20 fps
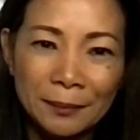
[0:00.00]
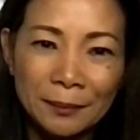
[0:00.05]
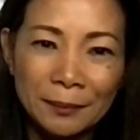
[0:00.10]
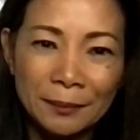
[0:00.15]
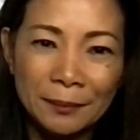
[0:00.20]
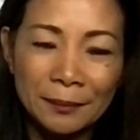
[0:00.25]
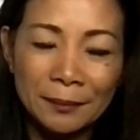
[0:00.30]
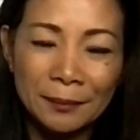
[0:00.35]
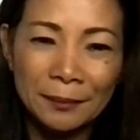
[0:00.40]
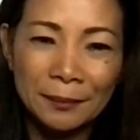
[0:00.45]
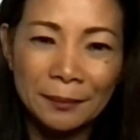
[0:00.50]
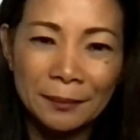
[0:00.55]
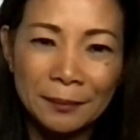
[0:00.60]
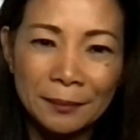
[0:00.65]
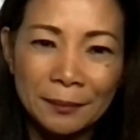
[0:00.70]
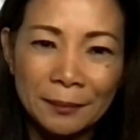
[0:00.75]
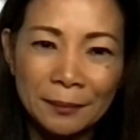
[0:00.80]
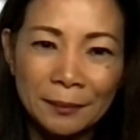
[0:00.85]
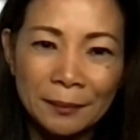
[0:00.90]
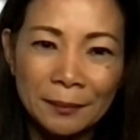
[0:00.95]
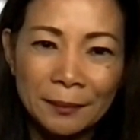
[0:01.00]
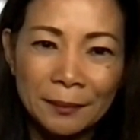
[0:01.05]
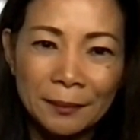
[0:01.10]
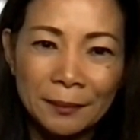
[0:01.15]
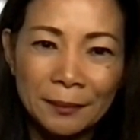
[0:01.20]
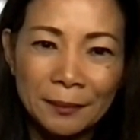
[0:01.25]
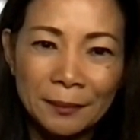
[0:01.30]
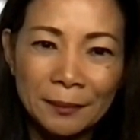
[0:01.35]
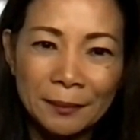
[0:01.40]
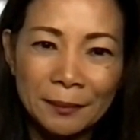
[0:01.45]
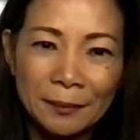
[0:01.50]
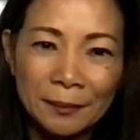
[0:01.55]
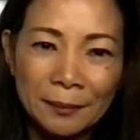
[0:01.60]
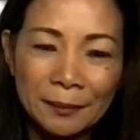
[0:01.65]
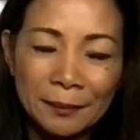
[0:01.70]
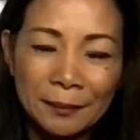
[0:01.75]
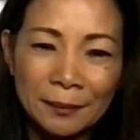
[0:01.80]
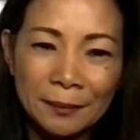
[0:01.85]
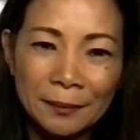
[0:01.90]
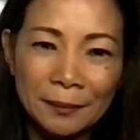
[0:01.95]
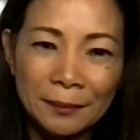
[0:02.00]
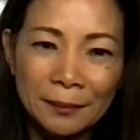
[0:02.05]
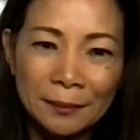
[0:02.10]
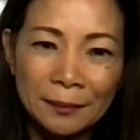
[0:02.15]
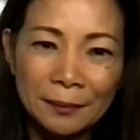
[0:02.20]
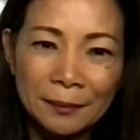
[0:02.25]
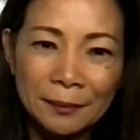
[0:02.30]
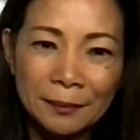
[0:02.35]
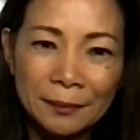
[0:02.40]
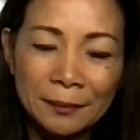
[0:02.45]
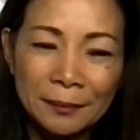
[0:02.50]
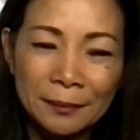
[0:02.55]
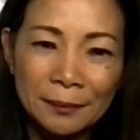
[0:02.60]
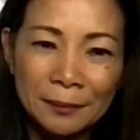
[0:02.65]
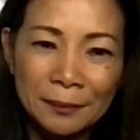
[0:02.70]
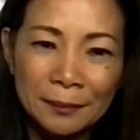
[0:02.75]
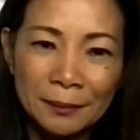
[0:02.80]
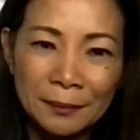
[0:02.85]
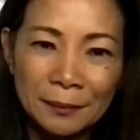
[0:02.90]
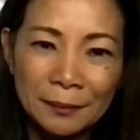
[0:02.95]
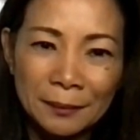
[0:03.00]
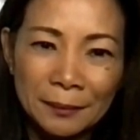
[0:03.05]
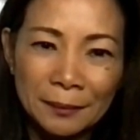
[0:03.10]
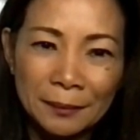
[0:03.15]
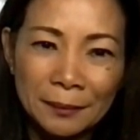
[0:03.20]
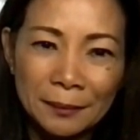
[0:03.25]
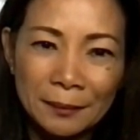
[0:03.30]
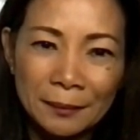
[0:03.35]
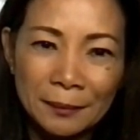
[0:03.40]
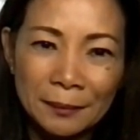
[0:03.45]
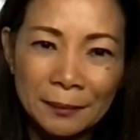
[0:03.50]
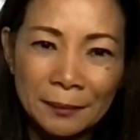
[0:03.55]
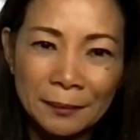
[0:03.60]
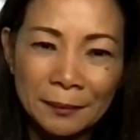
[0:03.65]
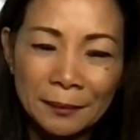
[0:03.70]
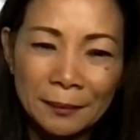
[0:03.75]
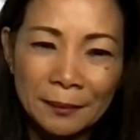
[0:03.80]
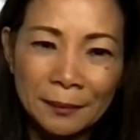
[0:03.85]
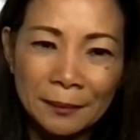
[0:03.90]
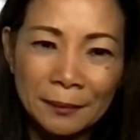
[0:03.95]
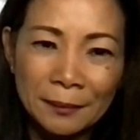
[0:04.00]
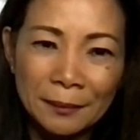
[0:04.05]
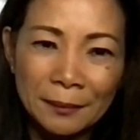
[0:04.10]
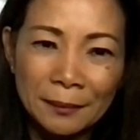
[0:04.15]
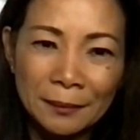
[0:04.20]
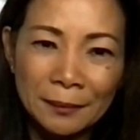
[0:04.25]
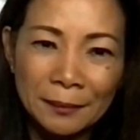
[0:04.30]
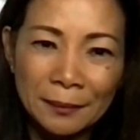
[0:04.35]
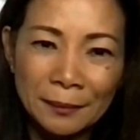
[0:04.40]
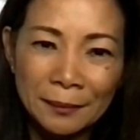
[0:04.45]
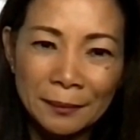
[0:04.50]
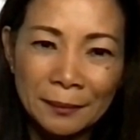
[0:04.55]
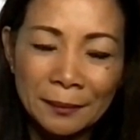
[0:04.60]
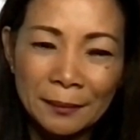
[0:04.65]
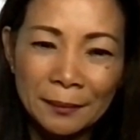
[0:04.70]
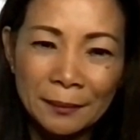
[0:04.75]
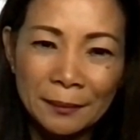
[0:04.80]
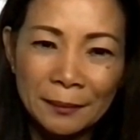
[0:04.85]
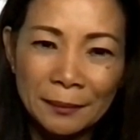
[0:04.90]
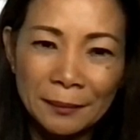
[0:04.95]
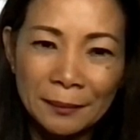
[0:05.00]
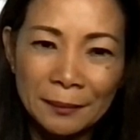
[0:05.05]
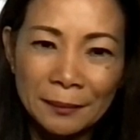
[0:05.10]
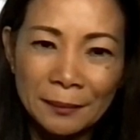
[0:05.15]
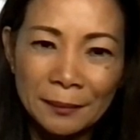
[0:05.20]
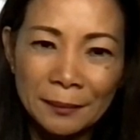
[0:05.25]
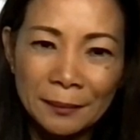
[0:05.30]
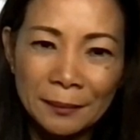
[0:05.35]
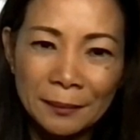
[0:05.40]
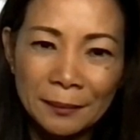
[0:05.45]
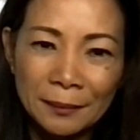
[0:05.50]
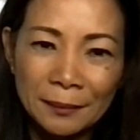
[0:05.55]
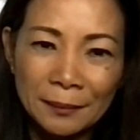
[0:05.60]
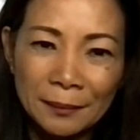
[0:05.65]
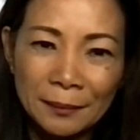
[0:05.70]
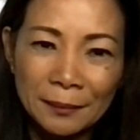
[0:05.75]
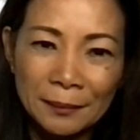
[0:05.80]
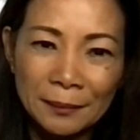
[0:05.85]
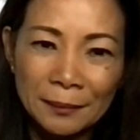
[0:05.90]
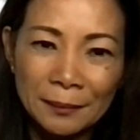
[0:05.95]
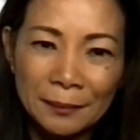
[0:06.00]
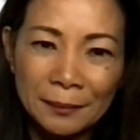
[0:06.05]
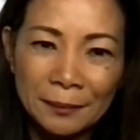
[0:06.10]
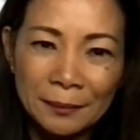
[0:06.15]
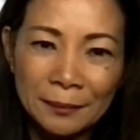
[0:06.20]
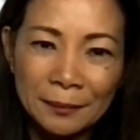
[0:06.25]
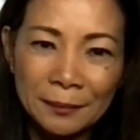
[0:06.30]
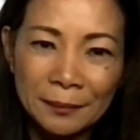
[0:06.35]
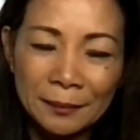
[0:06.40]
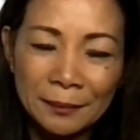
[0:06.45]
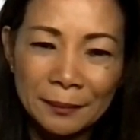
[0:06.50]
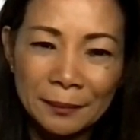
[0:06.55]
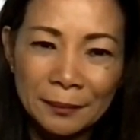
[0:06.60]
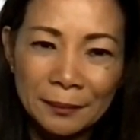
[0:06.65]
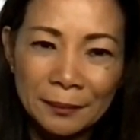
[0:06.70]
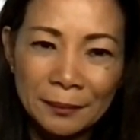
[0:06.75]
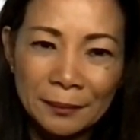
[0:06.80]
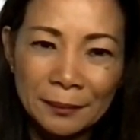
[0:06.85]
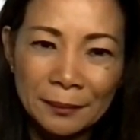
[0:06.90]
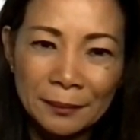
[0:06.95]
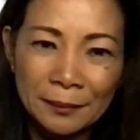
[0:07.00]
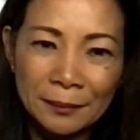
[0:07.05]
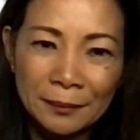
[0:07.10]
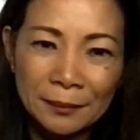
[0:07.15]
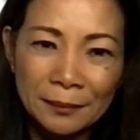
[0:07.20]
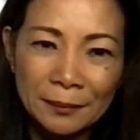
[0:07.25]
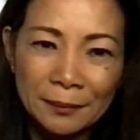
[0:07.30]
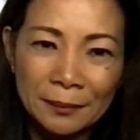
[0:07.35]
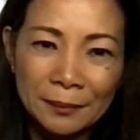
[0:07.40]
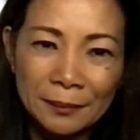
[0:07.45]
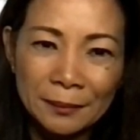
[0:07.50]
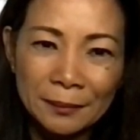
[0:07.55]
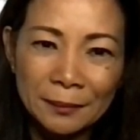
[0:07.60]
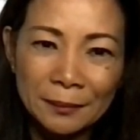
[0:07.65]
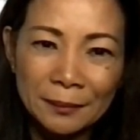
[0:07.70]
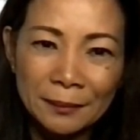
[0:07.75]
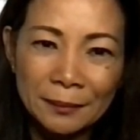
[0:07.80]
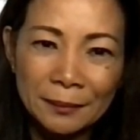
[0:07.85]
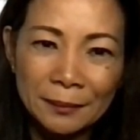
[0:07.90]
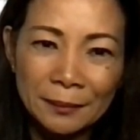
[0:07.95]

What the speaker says: The person shown says nothing.